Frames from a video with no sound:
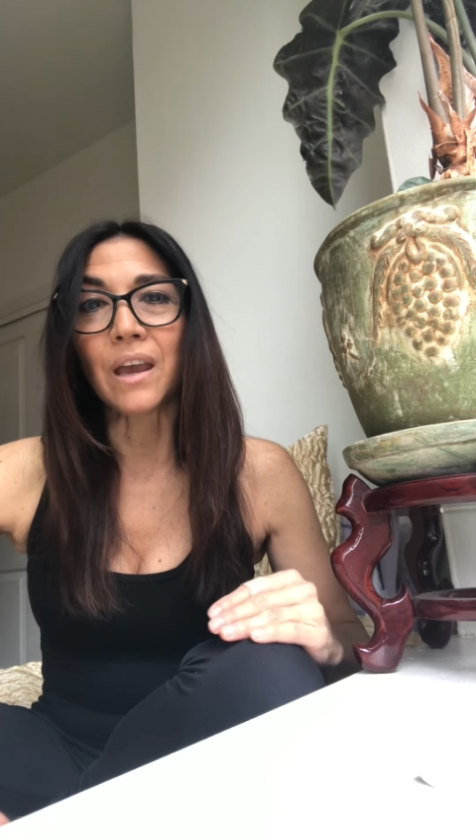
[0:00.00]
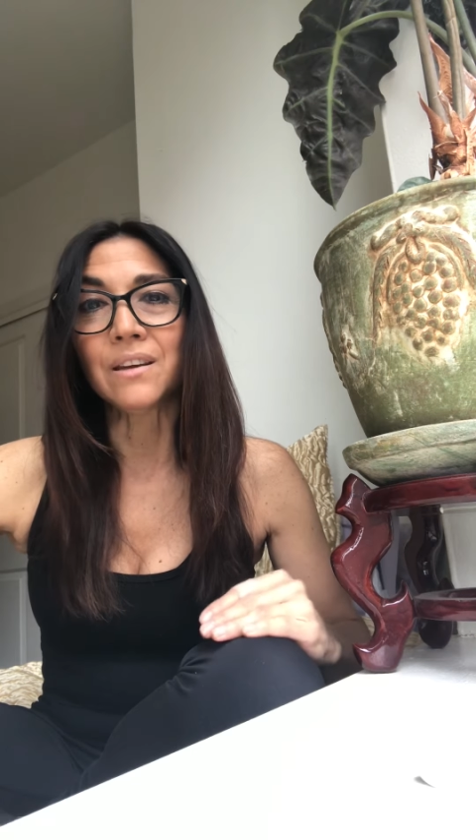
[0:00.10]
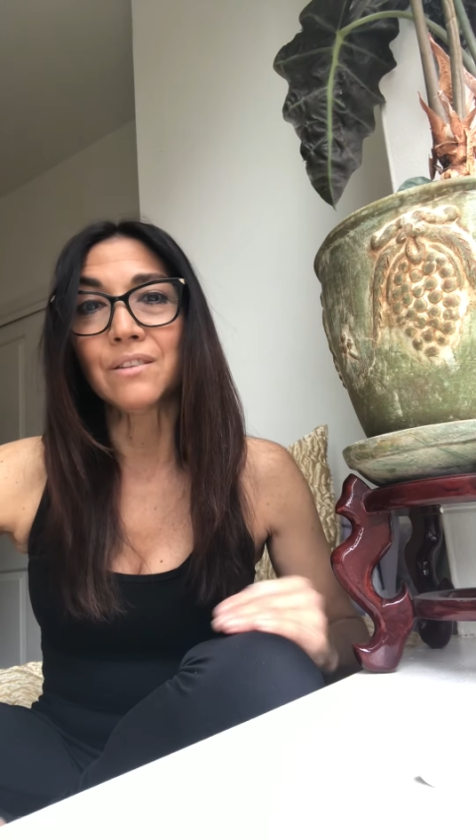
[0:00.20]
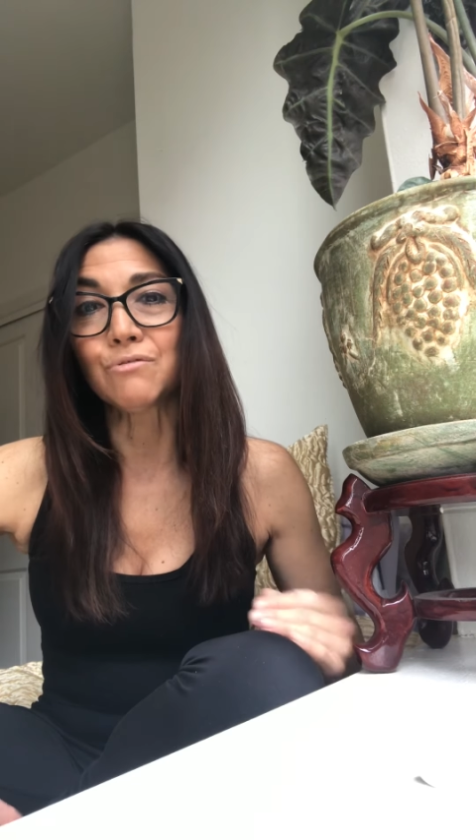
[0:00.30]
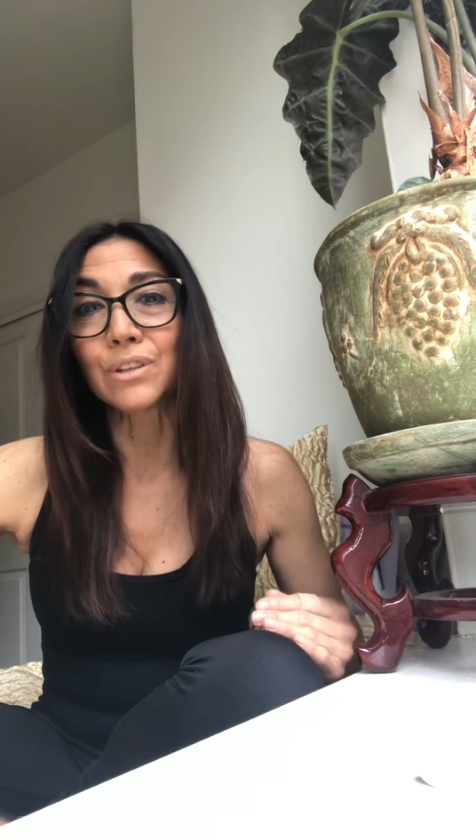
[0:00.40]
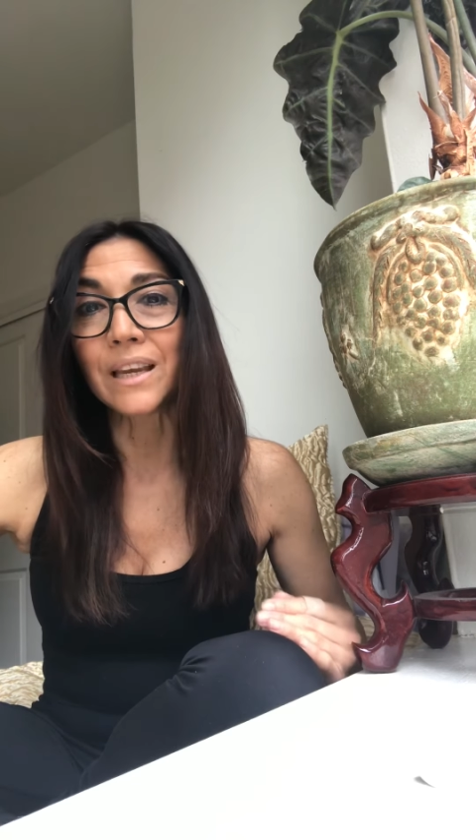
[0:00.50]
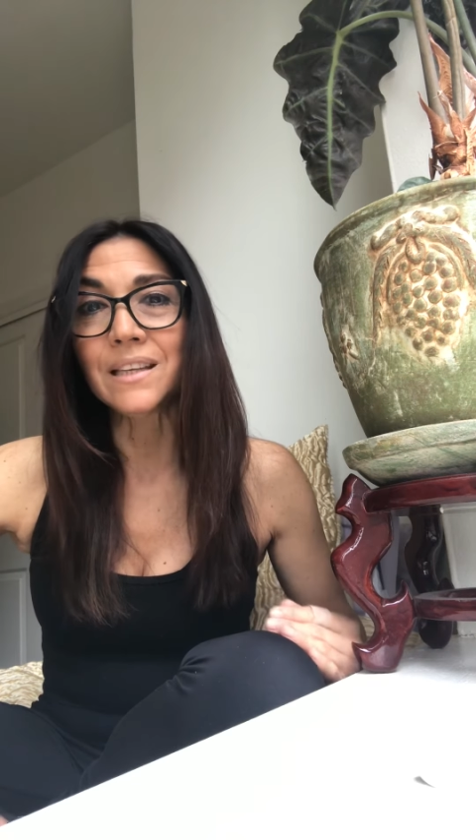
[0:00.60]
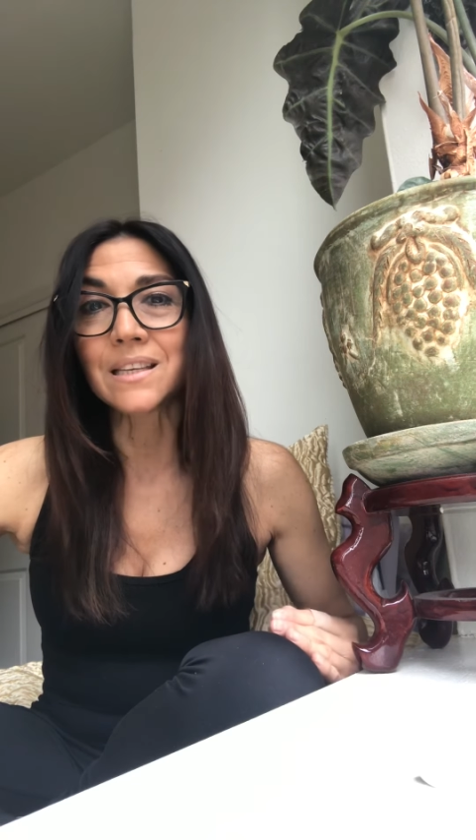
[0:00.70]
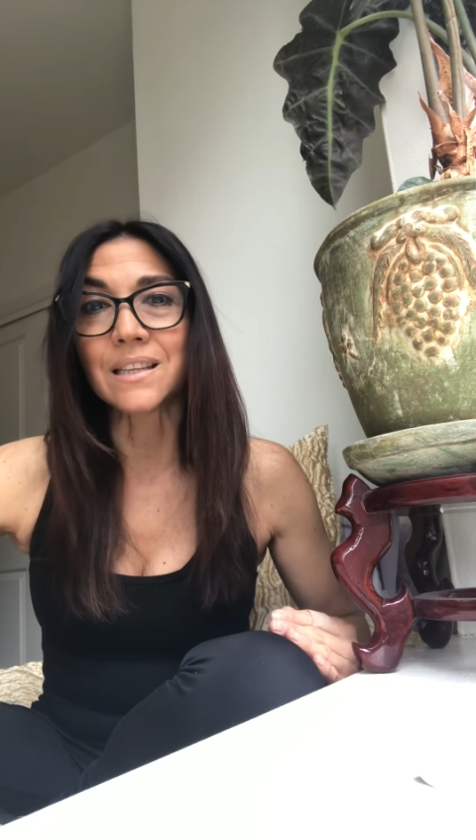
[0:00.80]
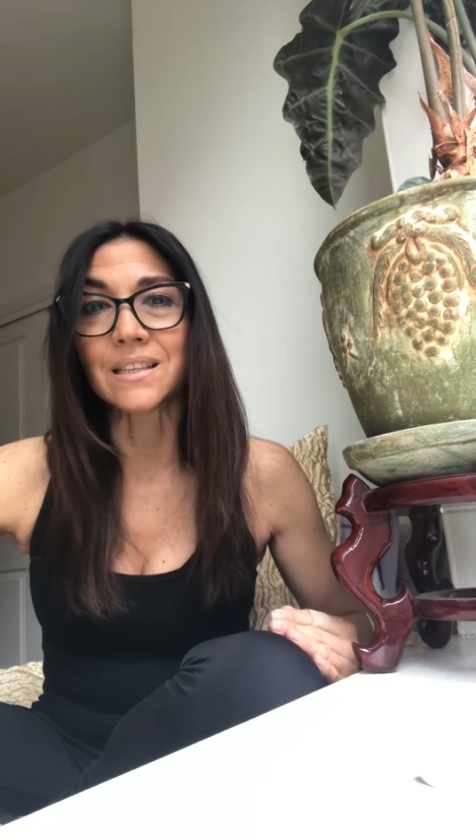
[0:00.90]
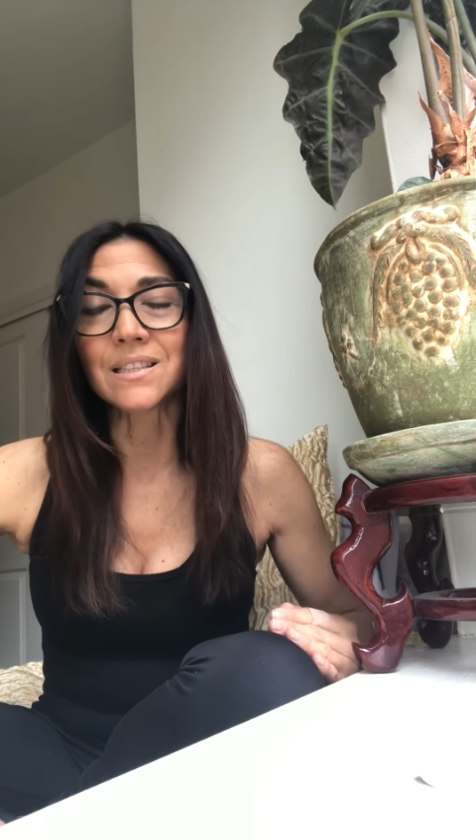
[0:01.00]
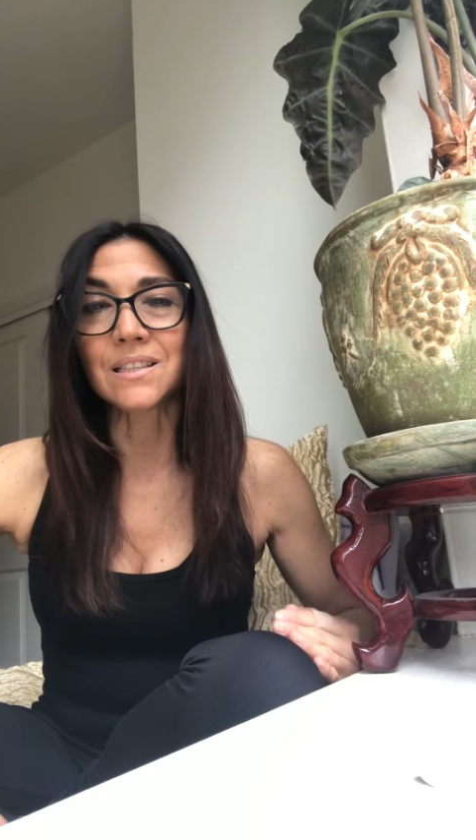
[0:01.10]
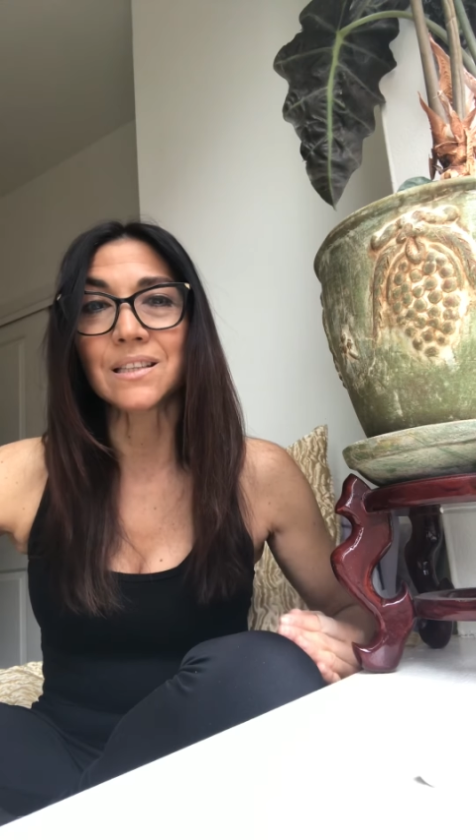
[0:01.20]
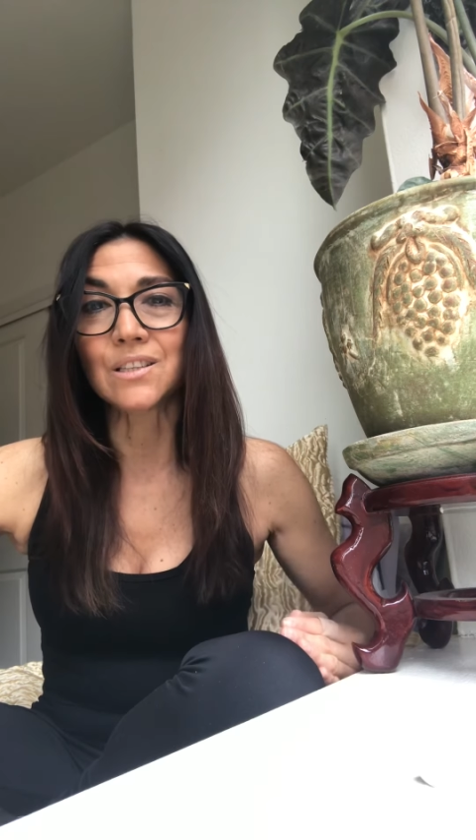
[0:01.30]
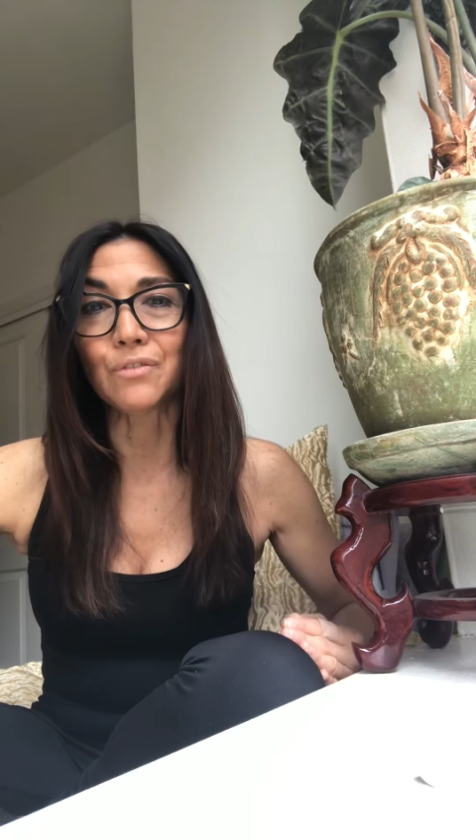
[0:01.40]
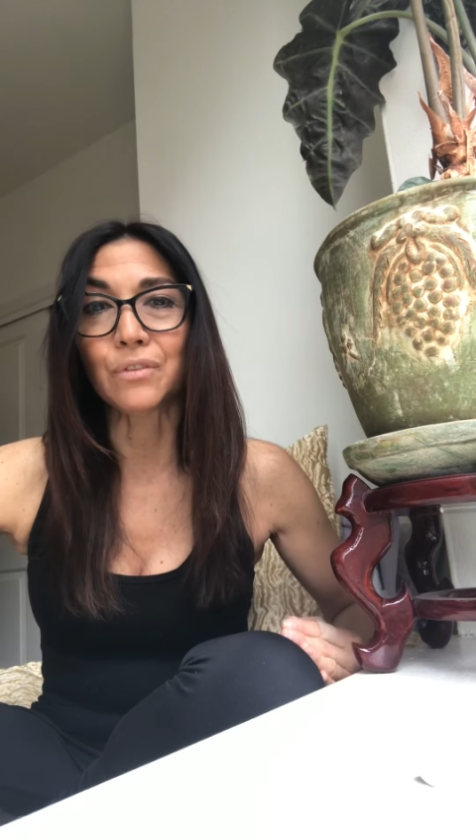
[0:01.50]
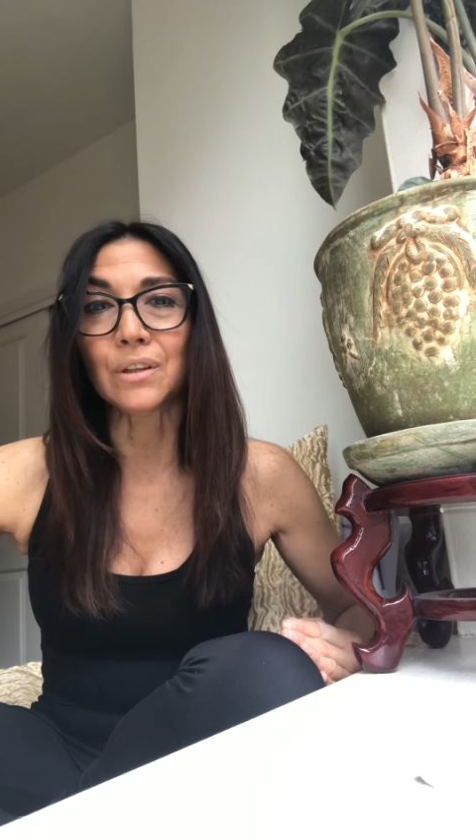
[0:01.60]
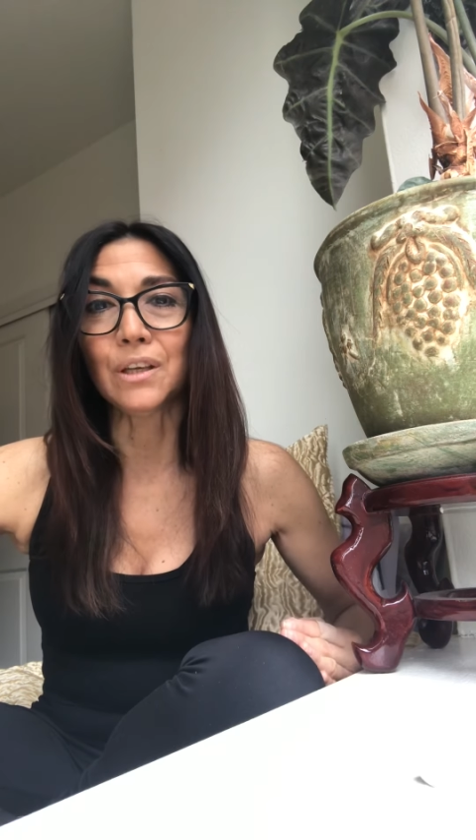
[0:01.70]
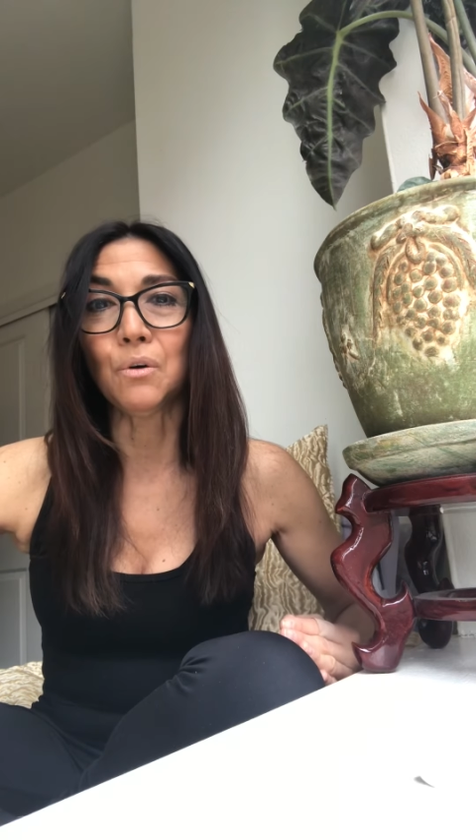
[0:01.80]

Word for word: and relate to this differently